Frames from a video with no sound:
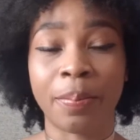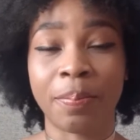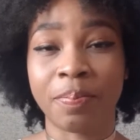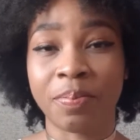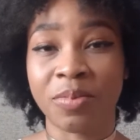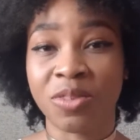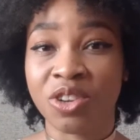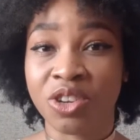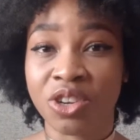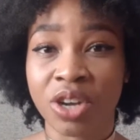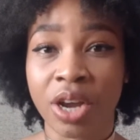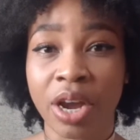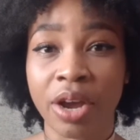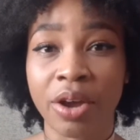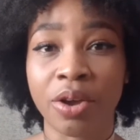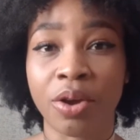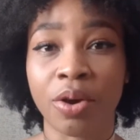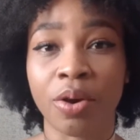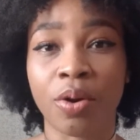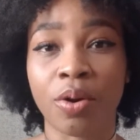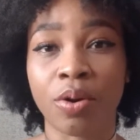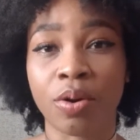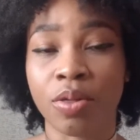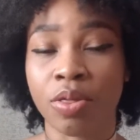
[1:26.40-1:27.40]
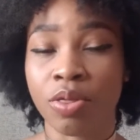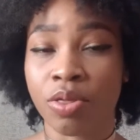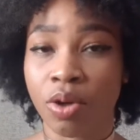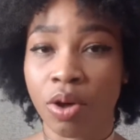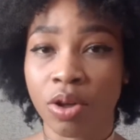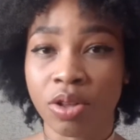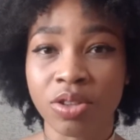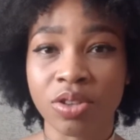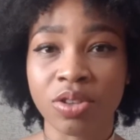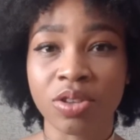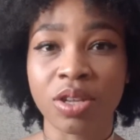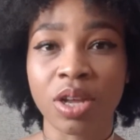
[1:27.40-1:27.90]
share your
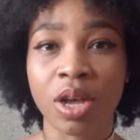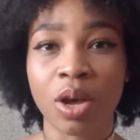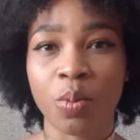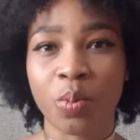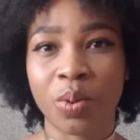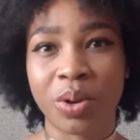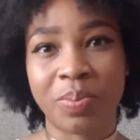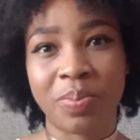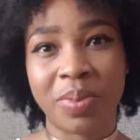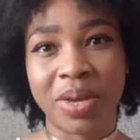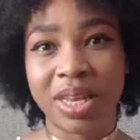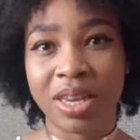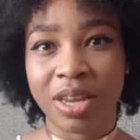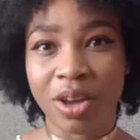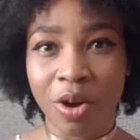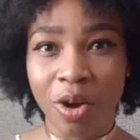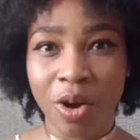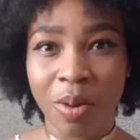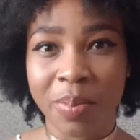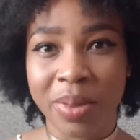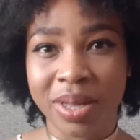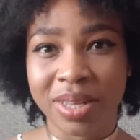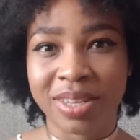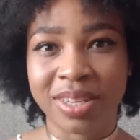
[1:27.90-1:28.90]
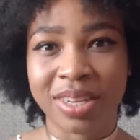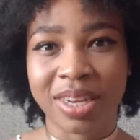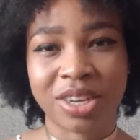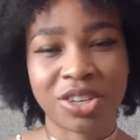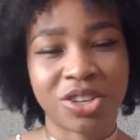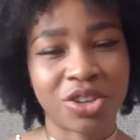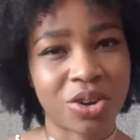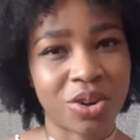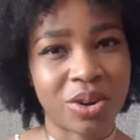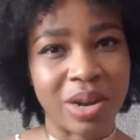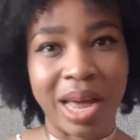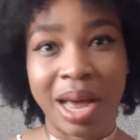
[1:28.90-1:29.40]
thoughts with me in the comment
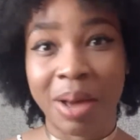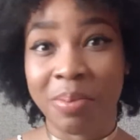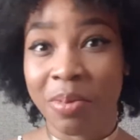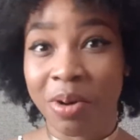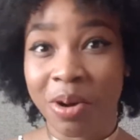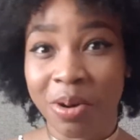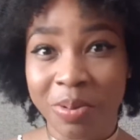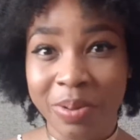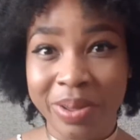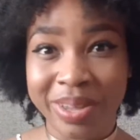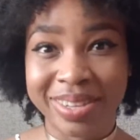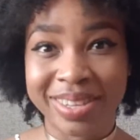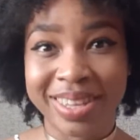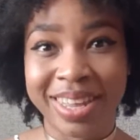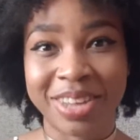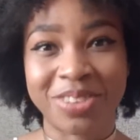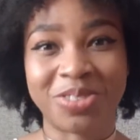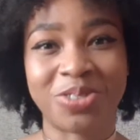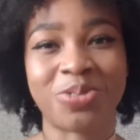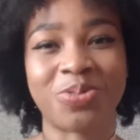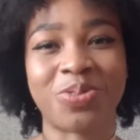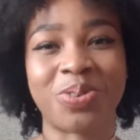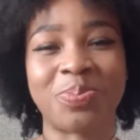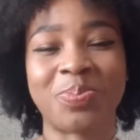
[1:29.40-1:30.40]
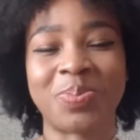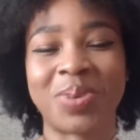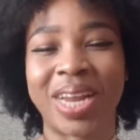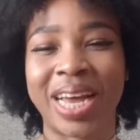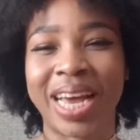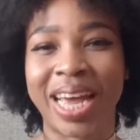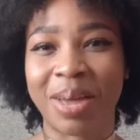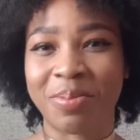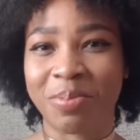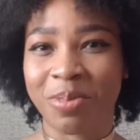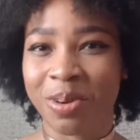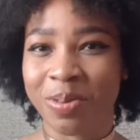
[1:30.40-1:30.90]
section. I'm always there to
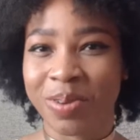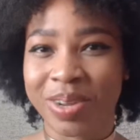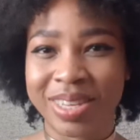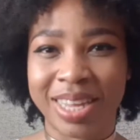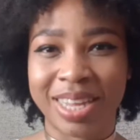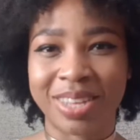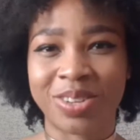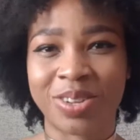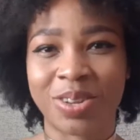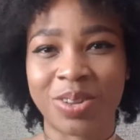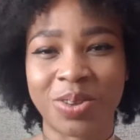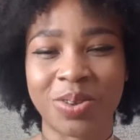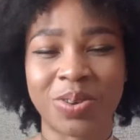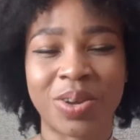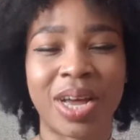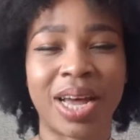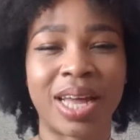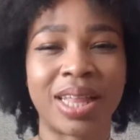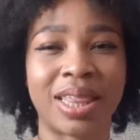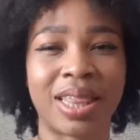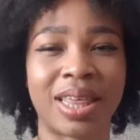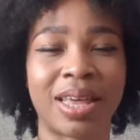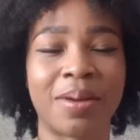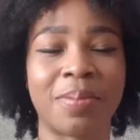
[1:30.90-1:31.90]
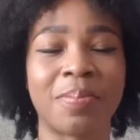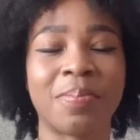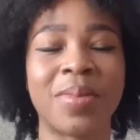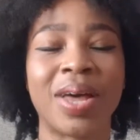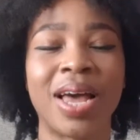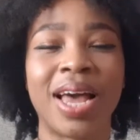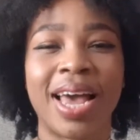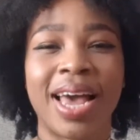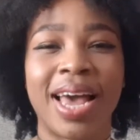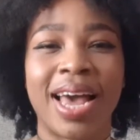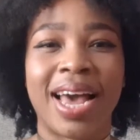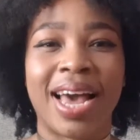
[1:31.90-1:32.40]
reply, I'm always there to look at them.
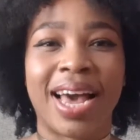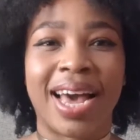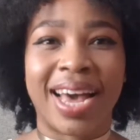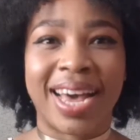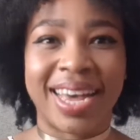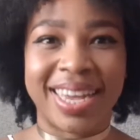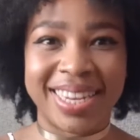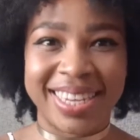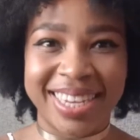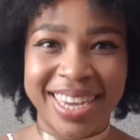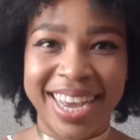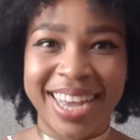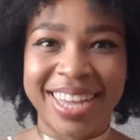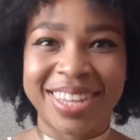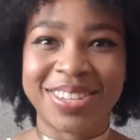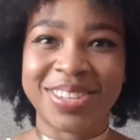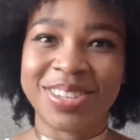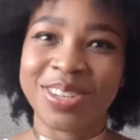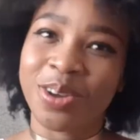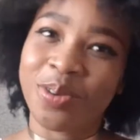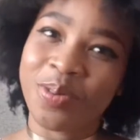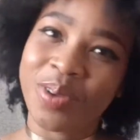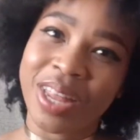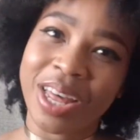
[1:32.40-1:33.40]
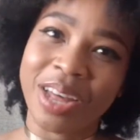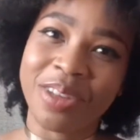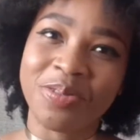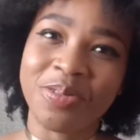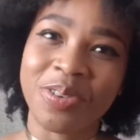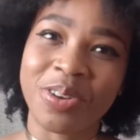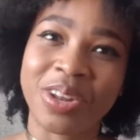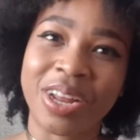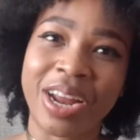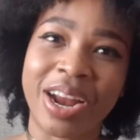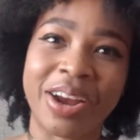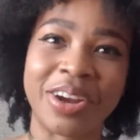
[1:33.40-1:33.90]
And yeah, so without
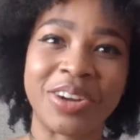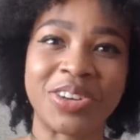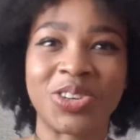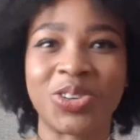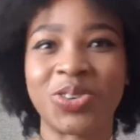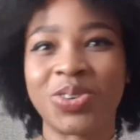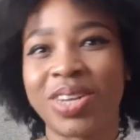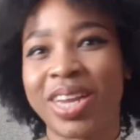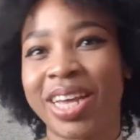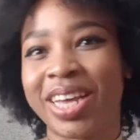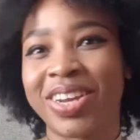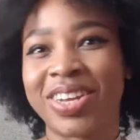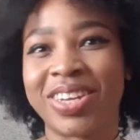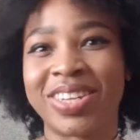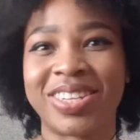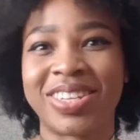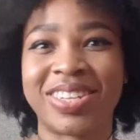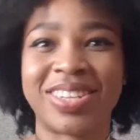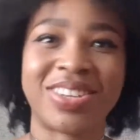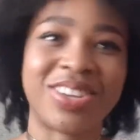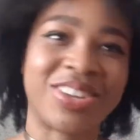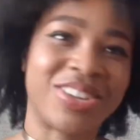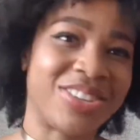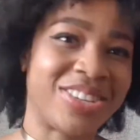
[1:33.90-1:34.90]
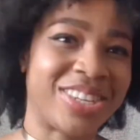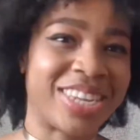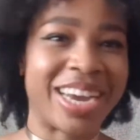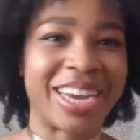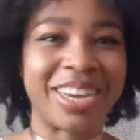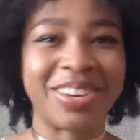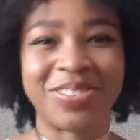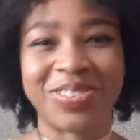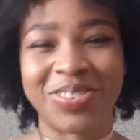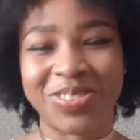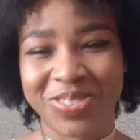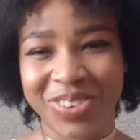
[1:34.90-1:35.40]
further ado, let us
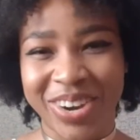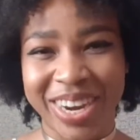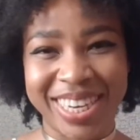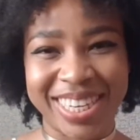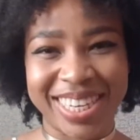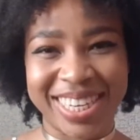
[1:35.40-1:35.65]
dive right